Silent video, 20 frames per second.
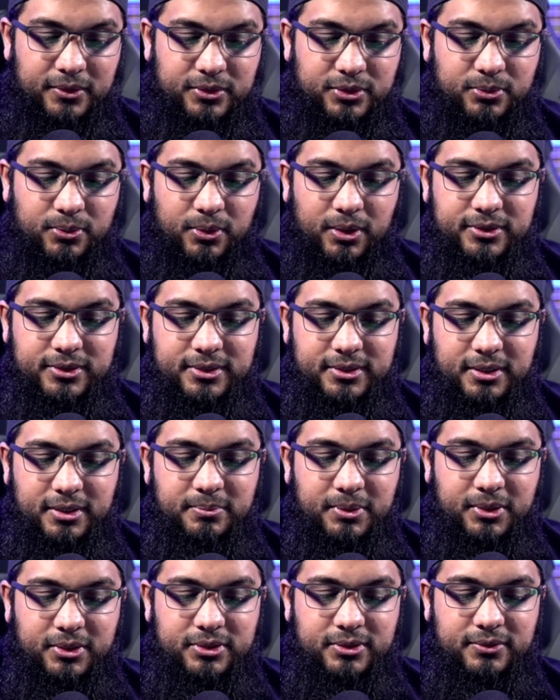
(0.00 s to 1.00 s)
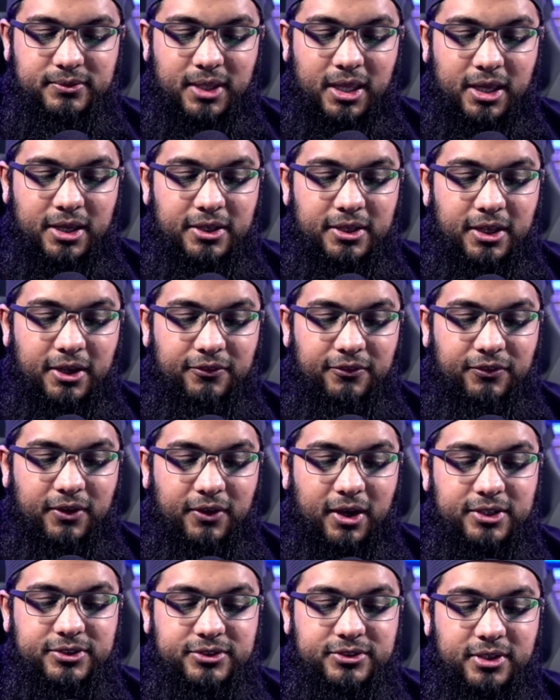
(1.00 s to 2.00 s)
so what has he done because of that
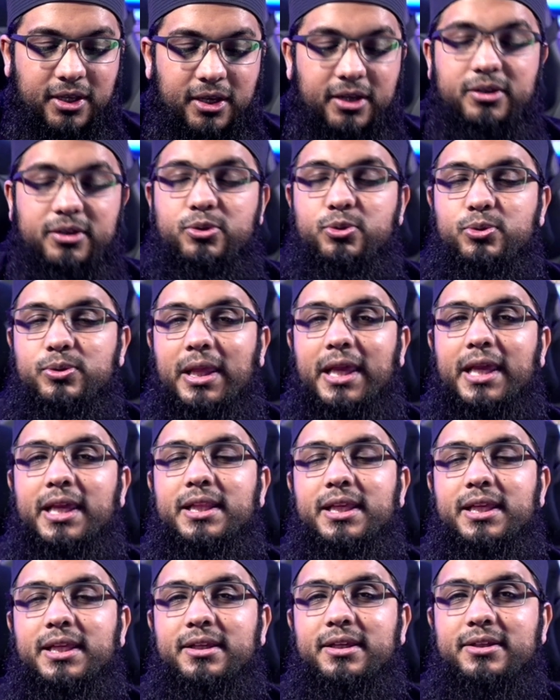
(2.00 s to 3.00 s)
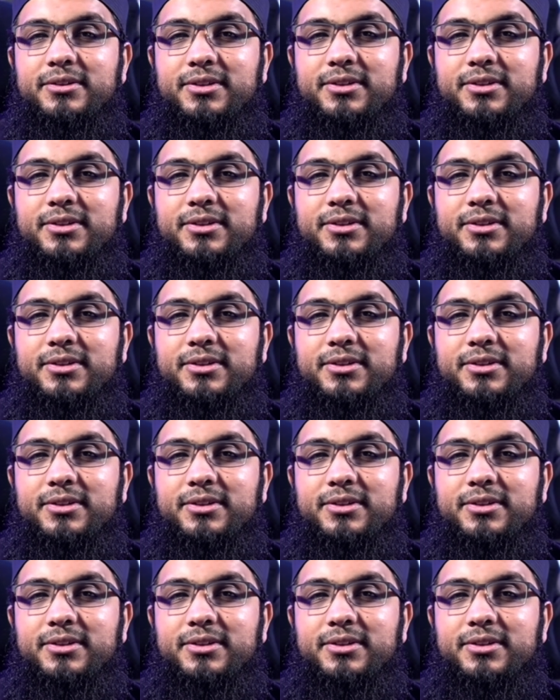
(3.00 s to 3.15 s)
for ashar to layli